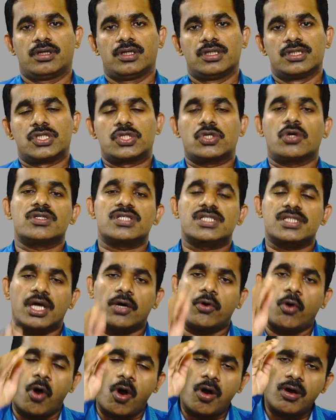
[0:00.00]
So, so
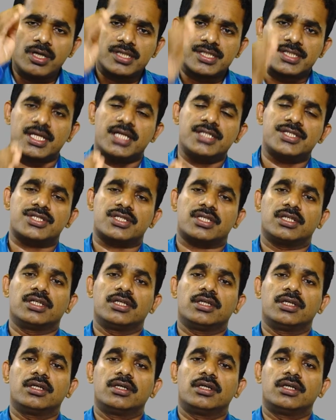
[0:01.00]
all such
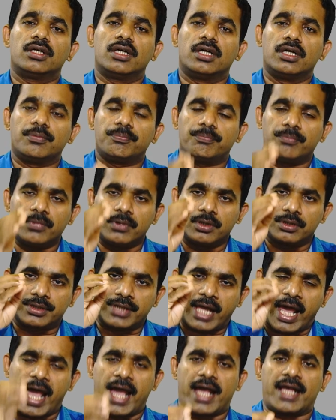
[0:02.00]
uh,
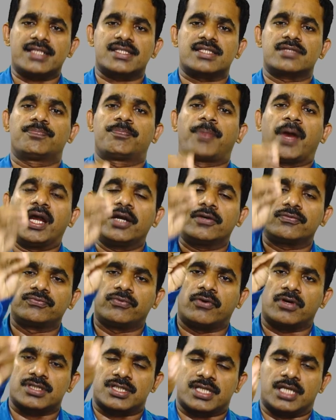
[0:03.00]
tax paid
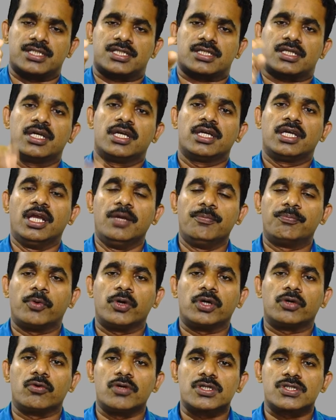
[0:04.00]
for such
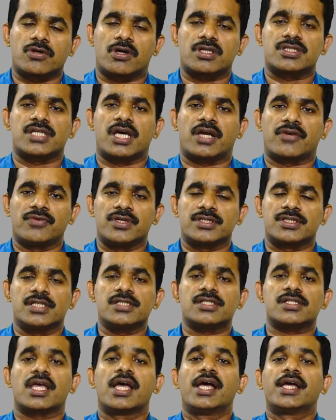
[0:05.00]
input goods or
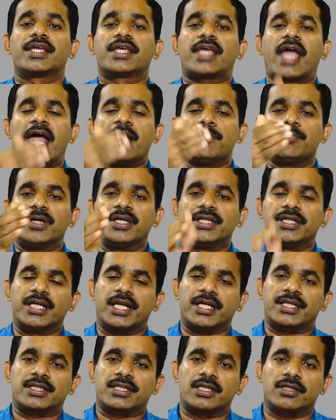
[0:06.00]
services can be
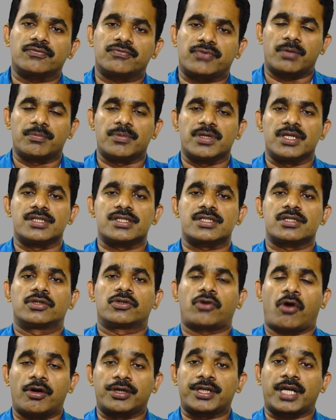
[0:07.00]
deducted his
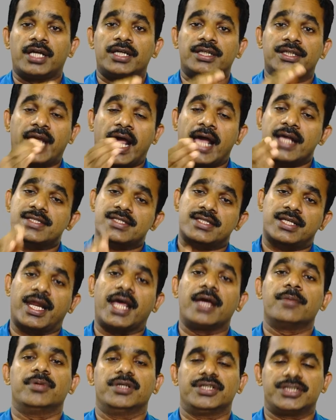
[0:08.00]
total tax
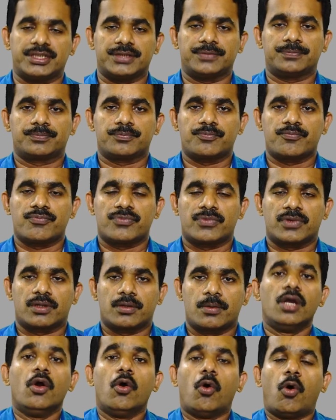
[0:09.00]
liability.
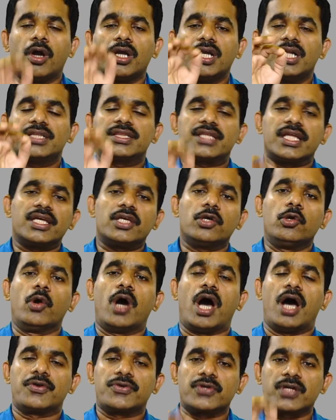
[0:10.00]
Only thing you
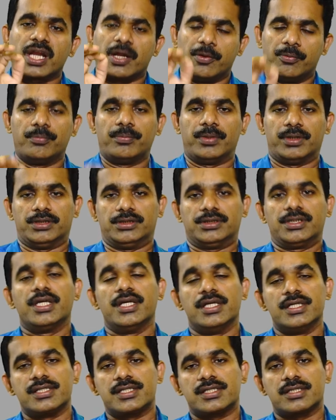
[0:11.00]
have to remember
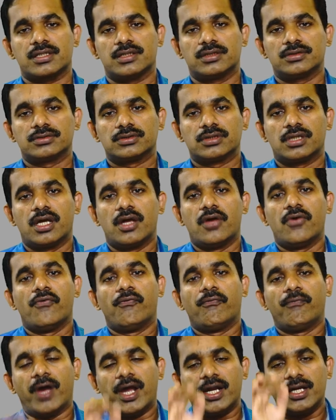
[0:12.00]
is,
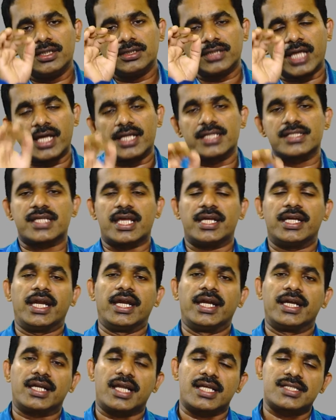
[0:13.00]
when there is an
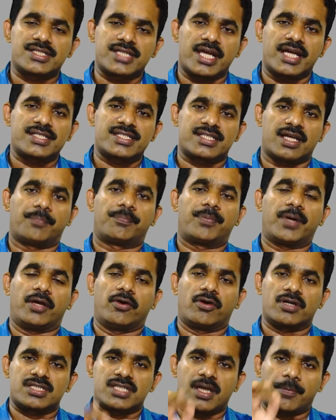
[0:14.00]
intrastate supply
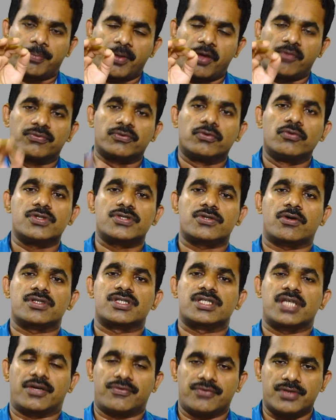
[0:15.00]
or supply of goods or
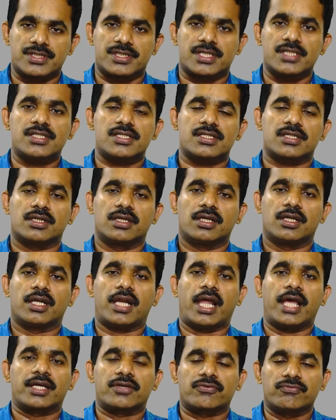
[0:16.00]
services,
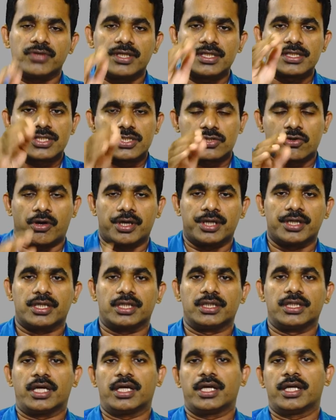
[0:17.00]
like we saw in
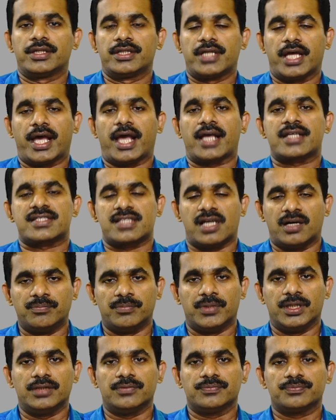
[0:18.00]
the, in the
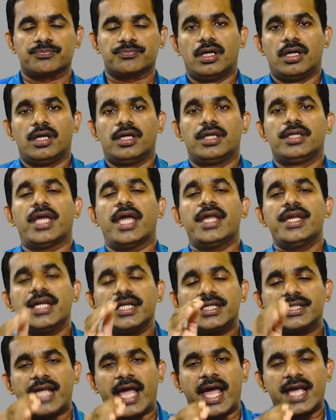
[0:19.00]
example,
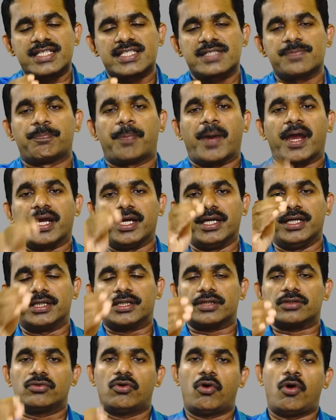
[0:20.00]
any tax
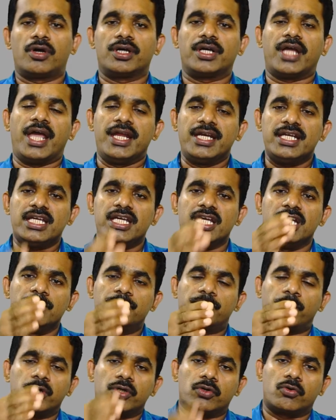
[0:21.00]
paid on any
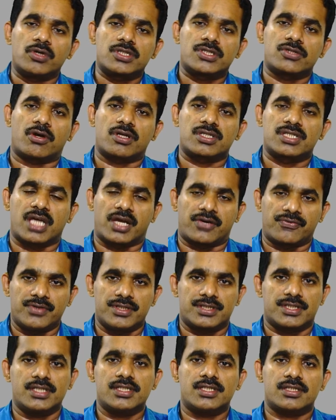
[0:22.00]
input goods or
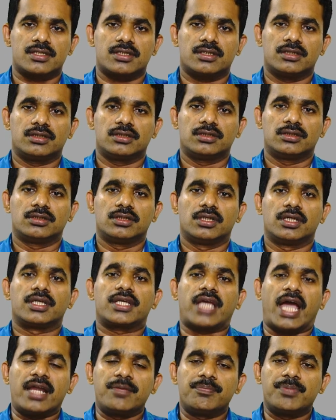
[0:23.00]
services
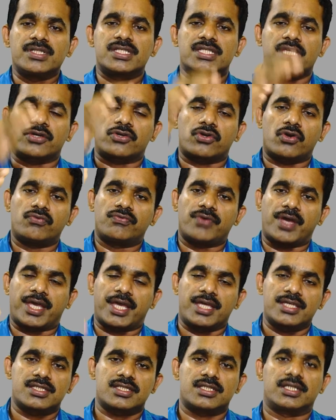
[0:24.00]
can be set off
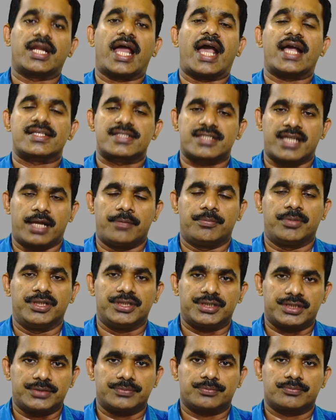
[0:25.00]
against tax
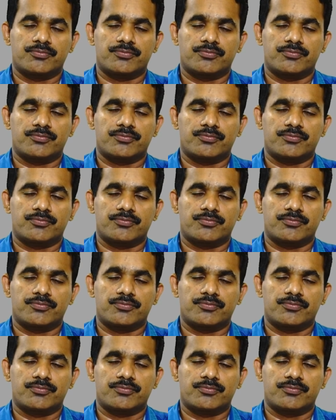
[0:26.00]
liability.